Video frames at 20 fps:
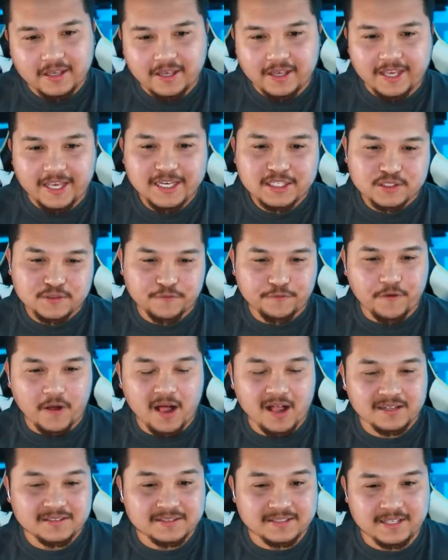It's
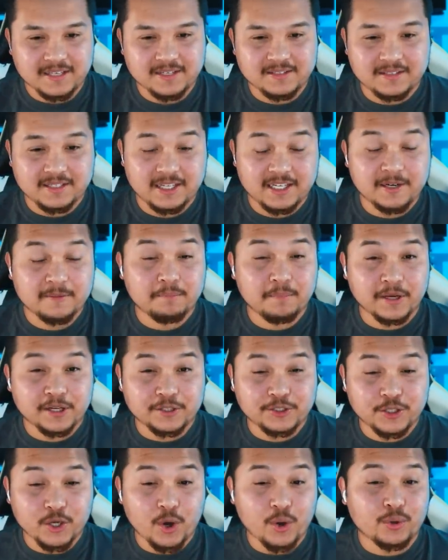fall season, but
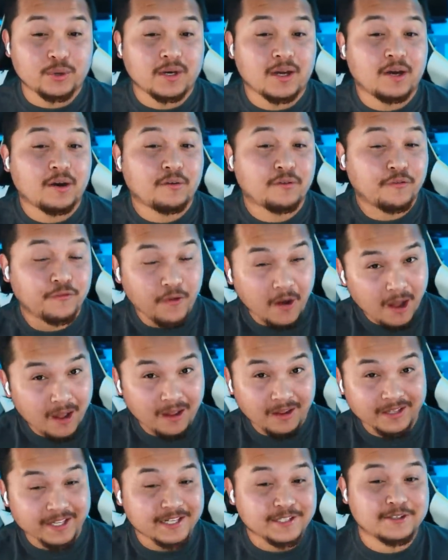don't fall
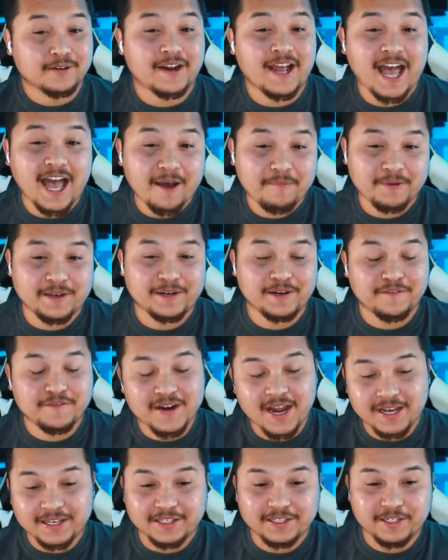into the habit of
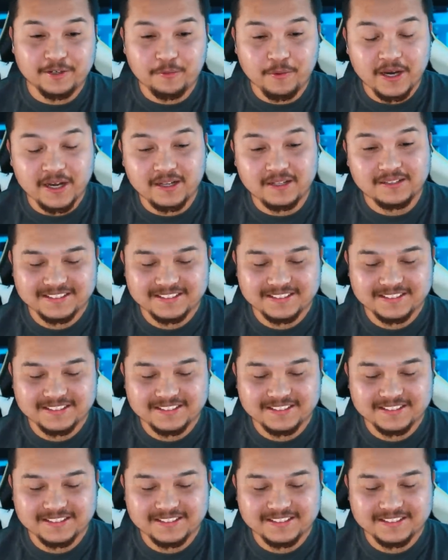not eating well.